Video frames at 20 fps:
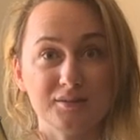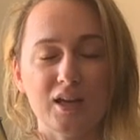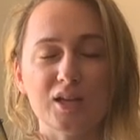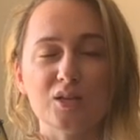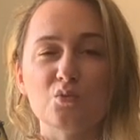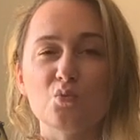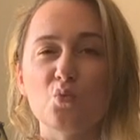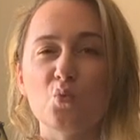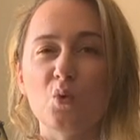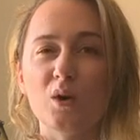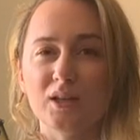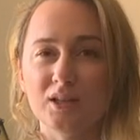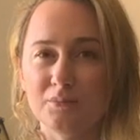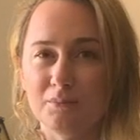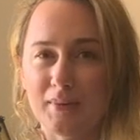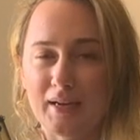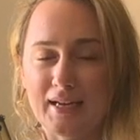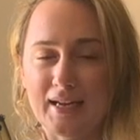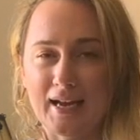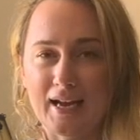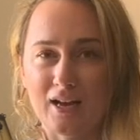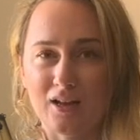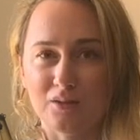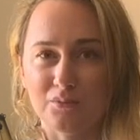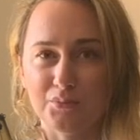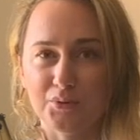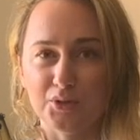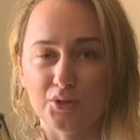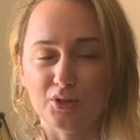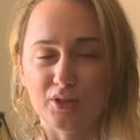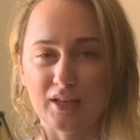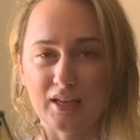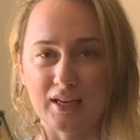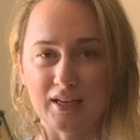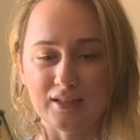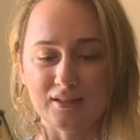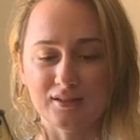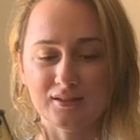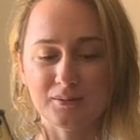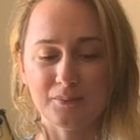And what might help you
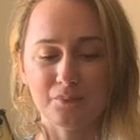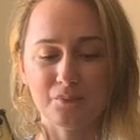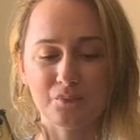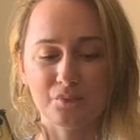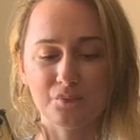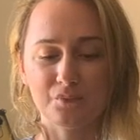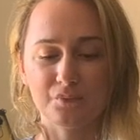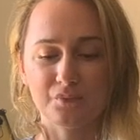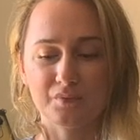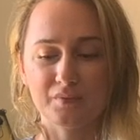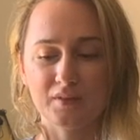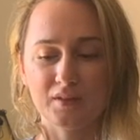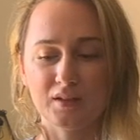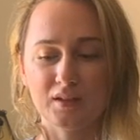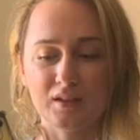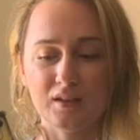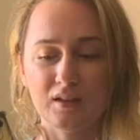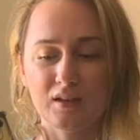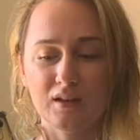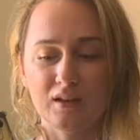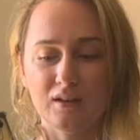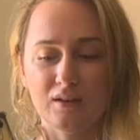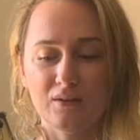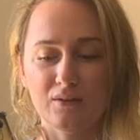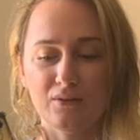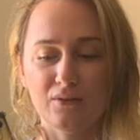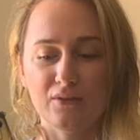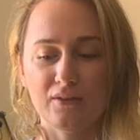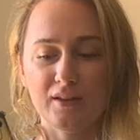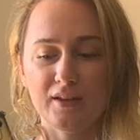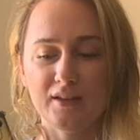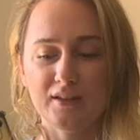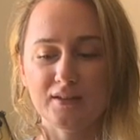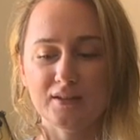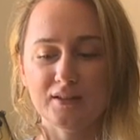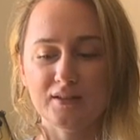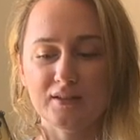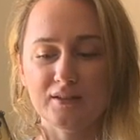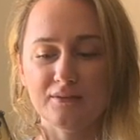is think that the